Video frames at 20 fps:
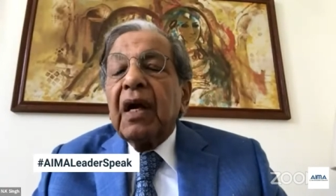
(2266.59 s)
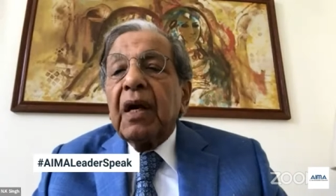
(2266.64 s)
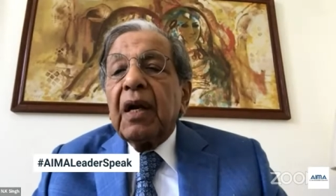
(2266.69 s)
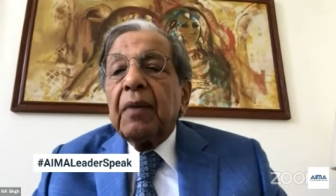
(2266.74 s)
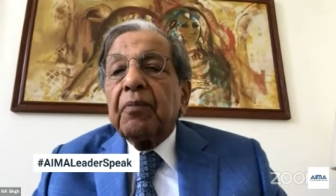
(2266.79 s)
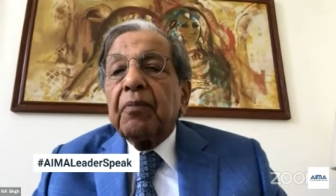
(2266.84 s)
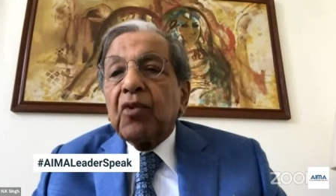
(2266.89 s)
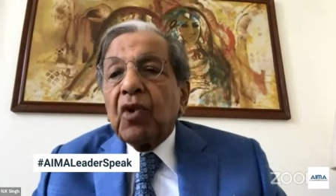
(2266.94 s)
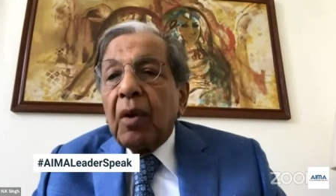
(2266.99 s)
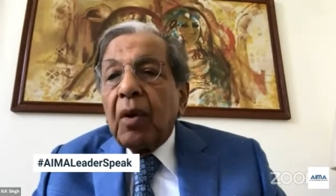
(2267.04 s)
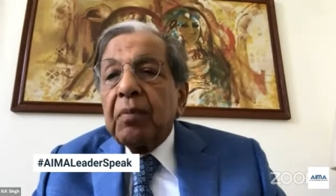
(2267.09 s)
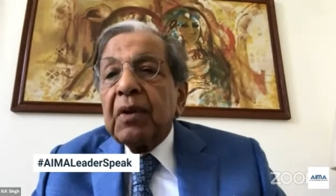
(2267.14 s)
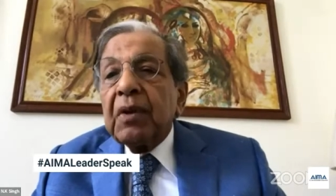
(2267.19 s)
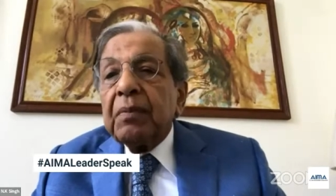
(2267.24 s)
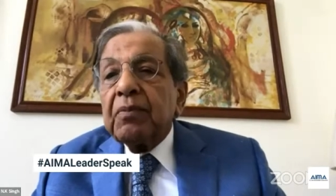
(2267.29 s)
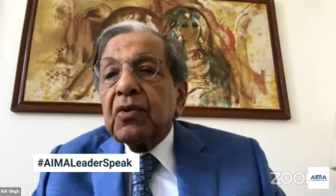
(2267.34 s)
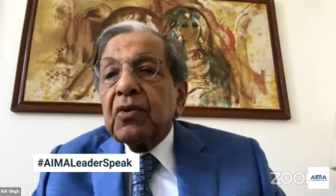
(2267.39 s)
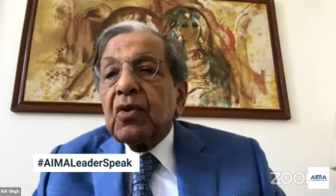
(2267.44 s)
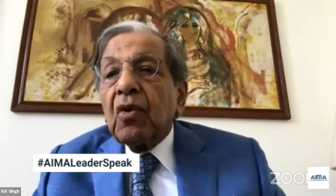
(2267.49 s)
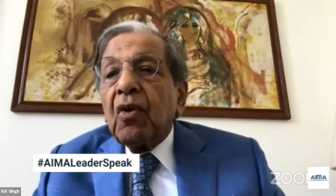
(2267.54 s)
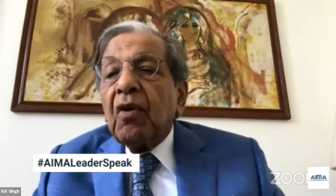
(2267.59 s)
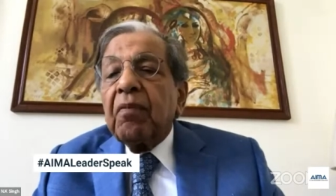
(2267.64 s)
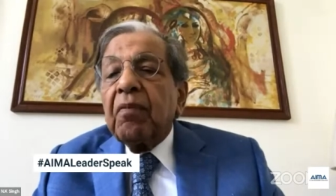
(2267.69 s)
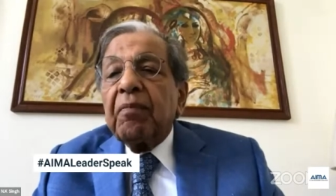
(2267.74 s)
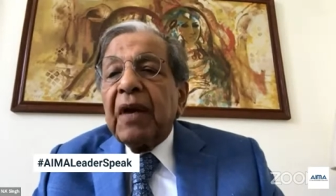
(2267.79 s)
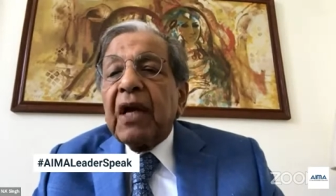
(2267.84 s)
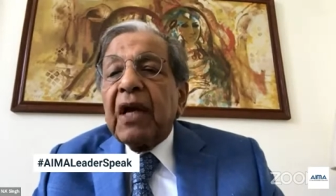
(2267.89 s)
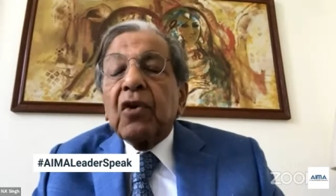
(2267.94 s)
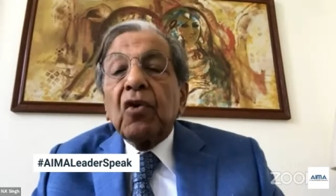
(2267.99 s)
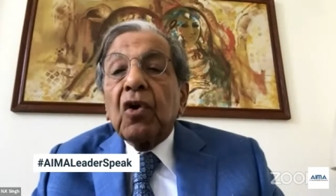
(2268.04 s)
at problems of
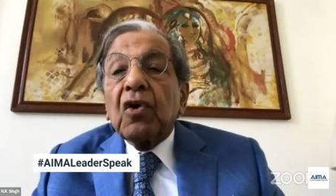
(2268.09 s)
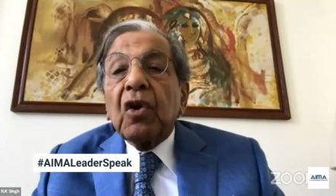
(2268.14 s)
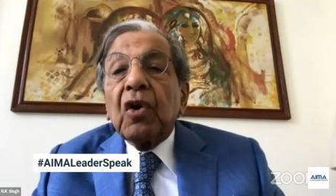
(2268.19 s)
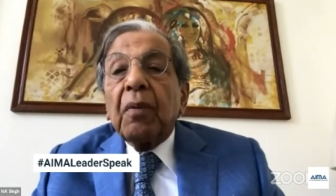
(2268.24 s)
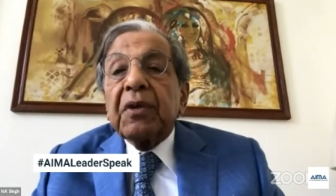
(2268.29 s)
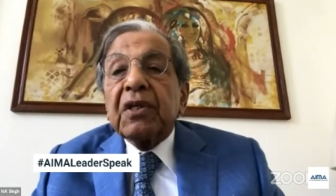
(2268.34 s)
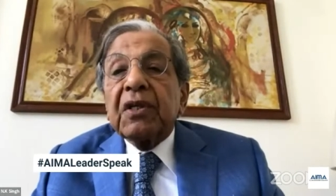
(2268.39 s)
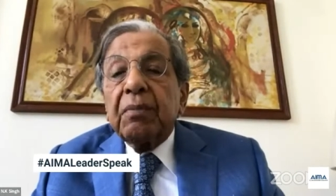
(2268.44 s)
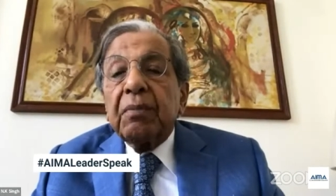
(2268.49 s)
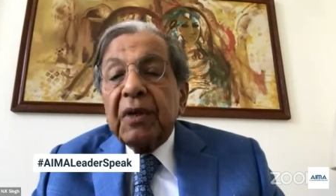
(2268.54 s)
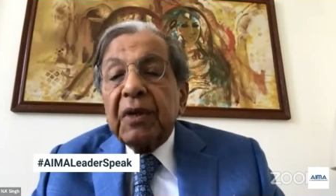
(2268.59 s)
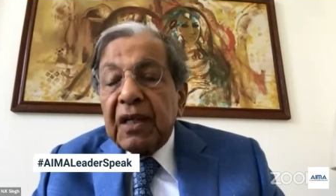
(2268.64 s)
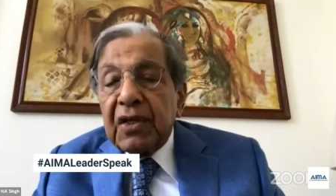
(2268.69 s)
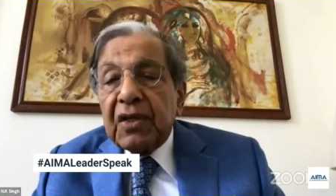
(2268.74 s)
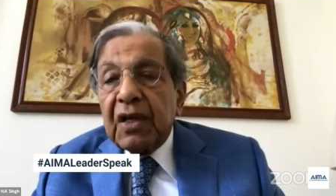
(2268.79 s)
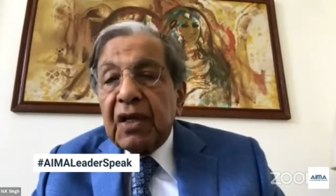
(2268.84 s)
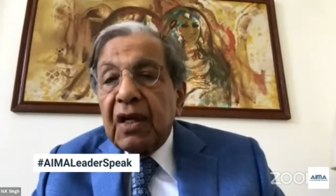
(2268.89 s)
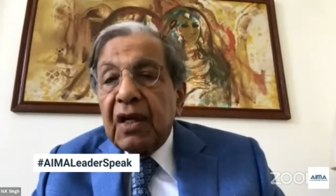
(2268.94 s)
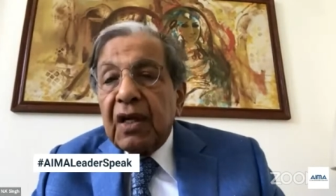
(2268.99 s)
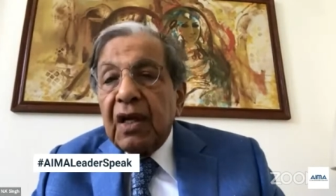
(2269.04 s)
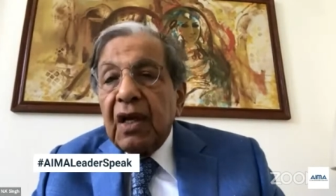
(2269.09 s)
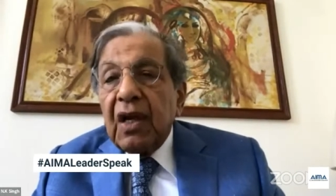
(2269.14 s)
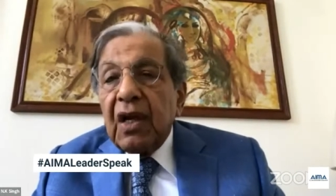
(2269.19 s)
macroeconomic stability,